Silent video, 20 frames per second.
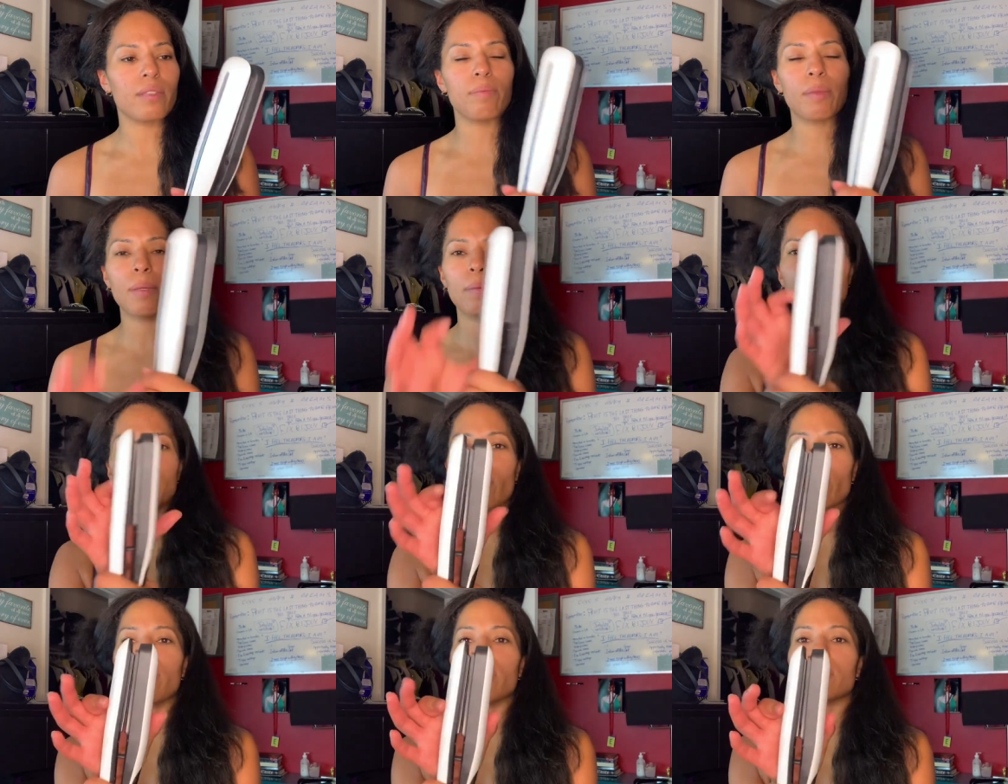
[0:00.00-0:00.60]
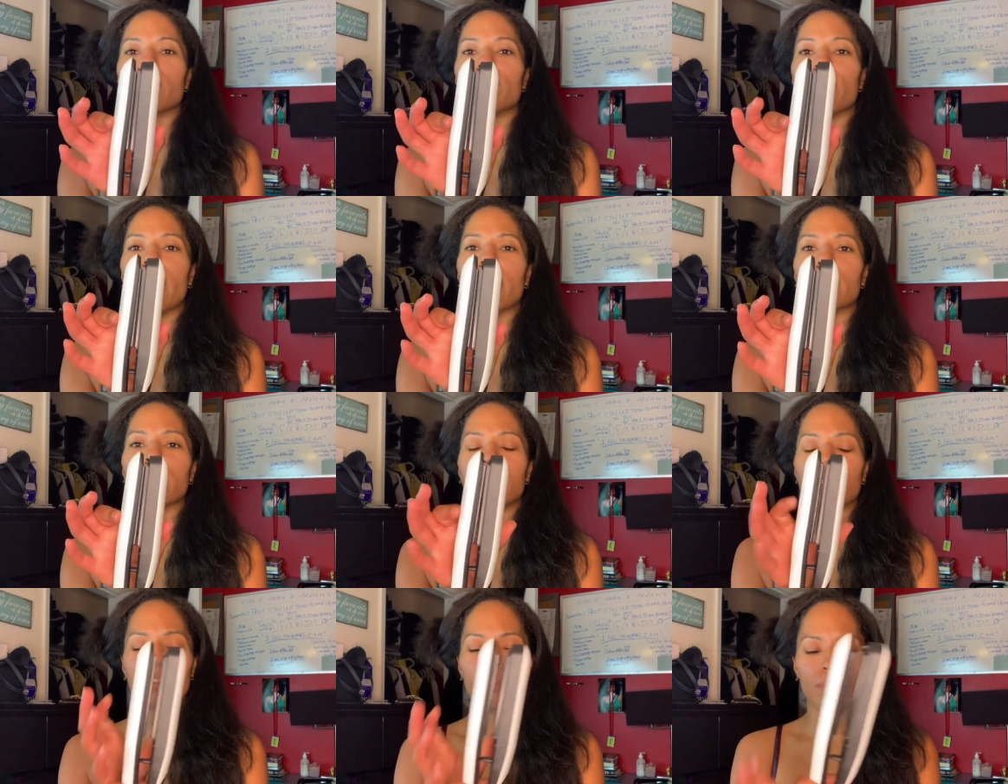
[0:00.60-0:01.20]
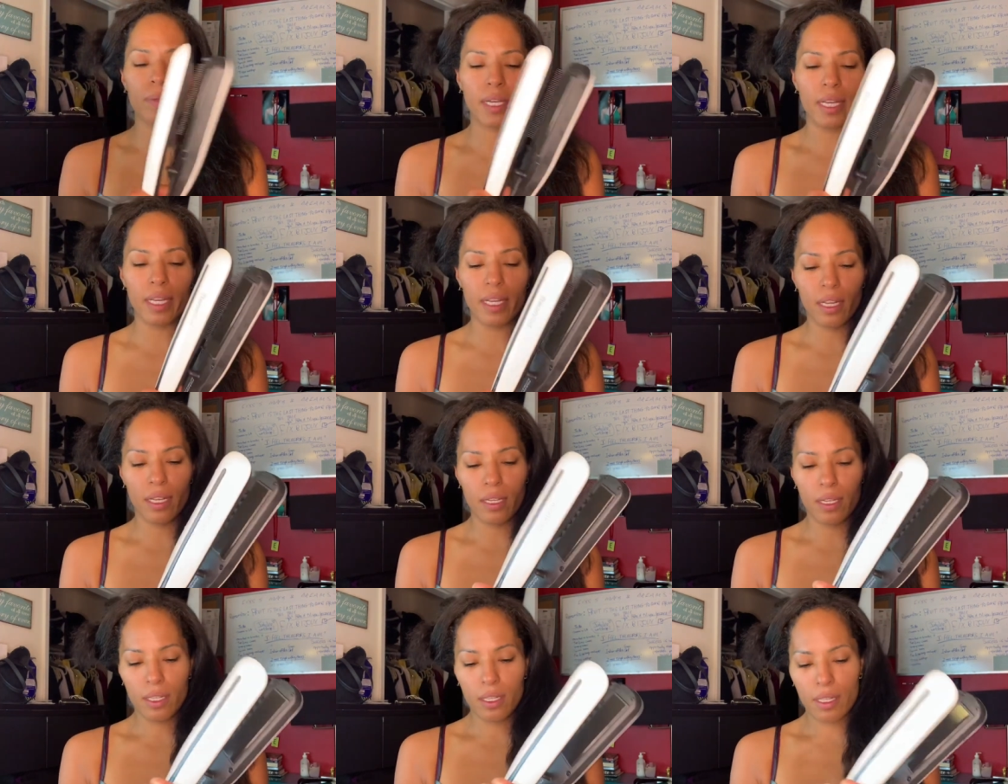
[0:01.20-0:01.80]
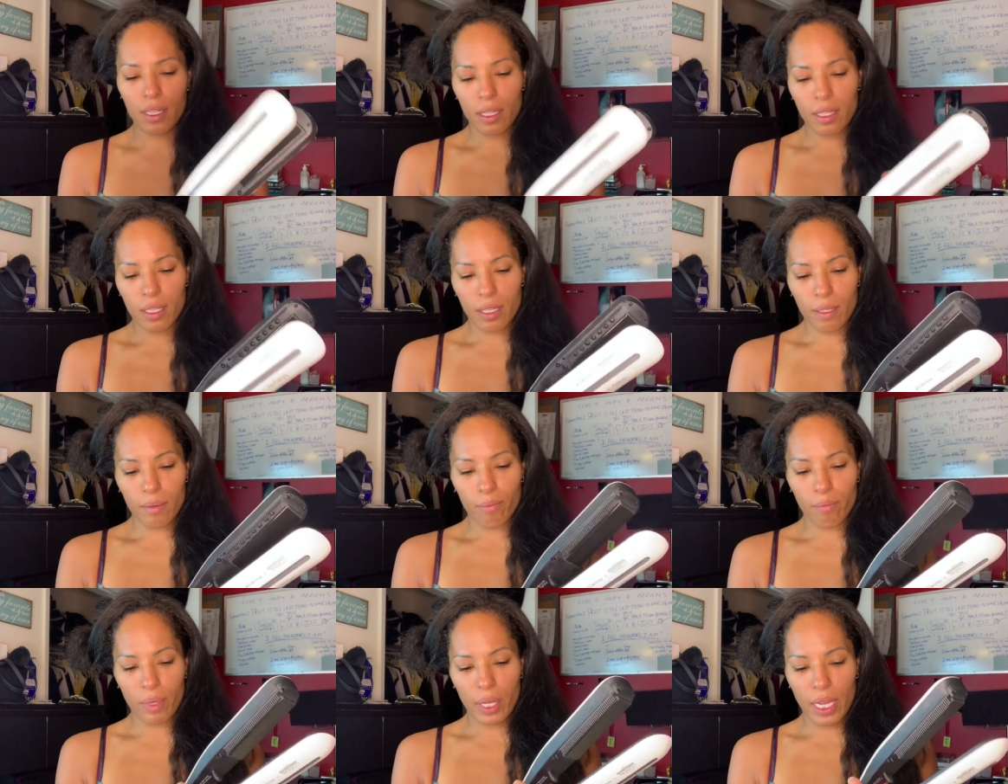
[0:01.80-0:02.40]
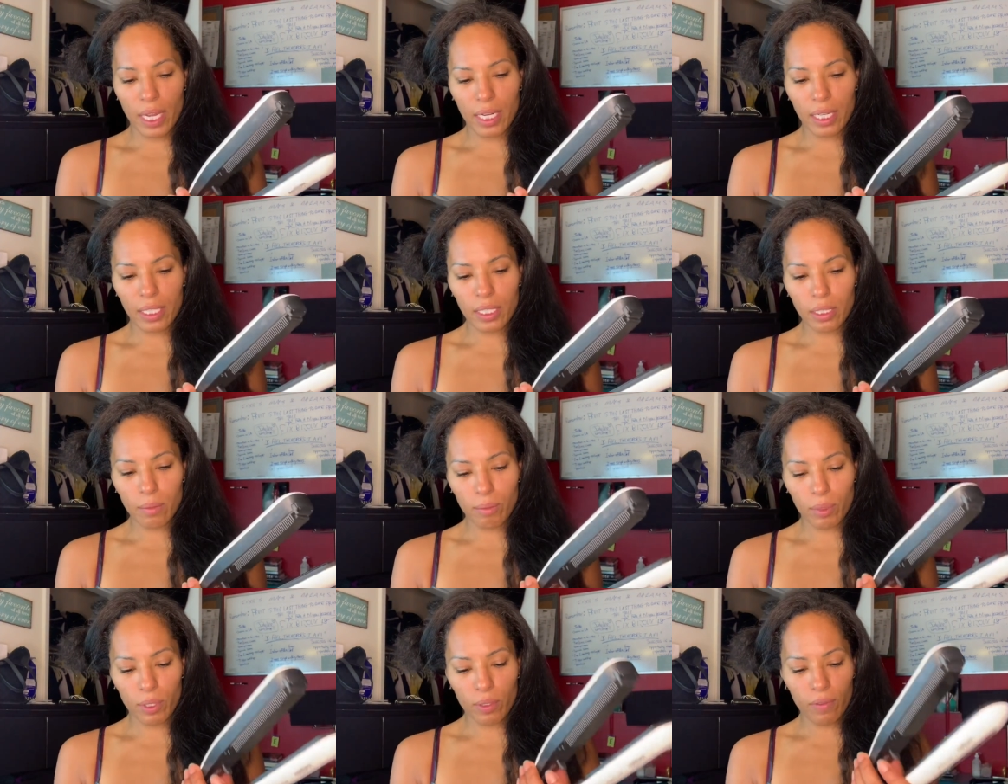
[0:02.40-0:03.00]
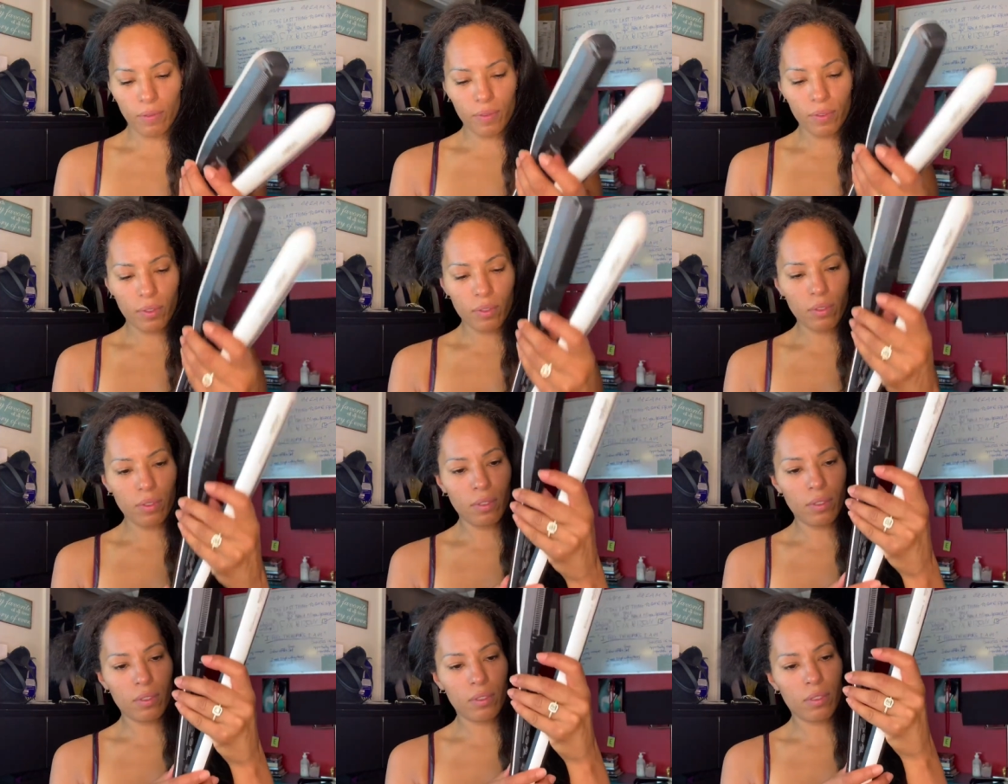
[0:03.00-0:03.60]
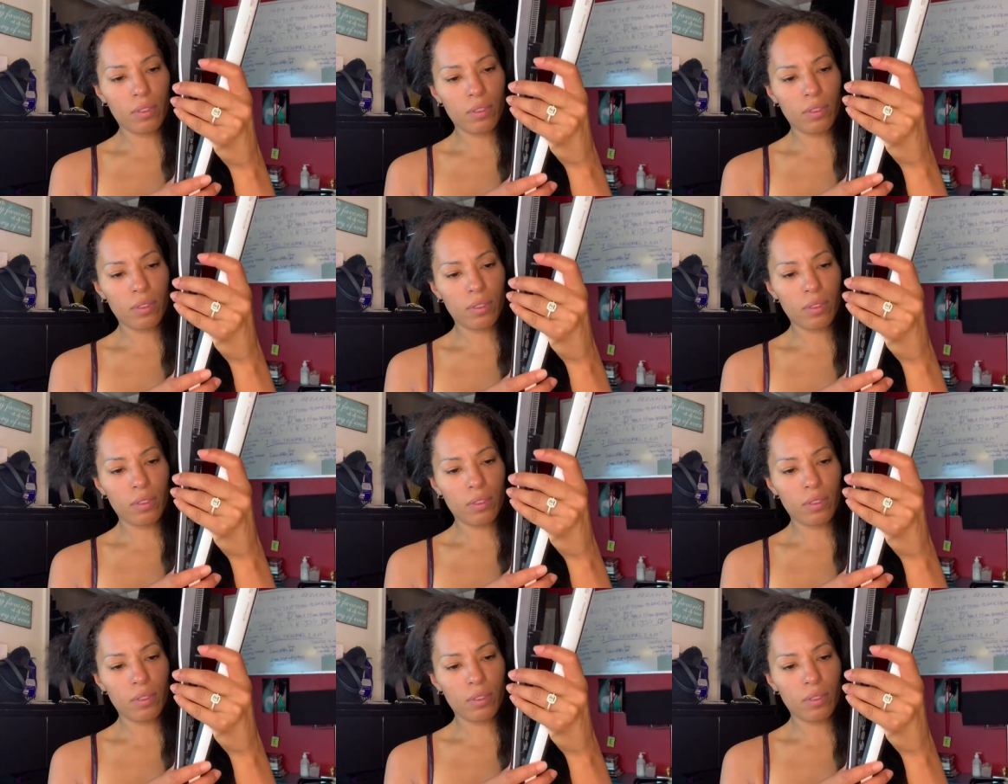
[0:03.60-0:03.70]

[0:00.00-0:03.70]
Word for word: Maybe not as fat this way, but it's beautiful.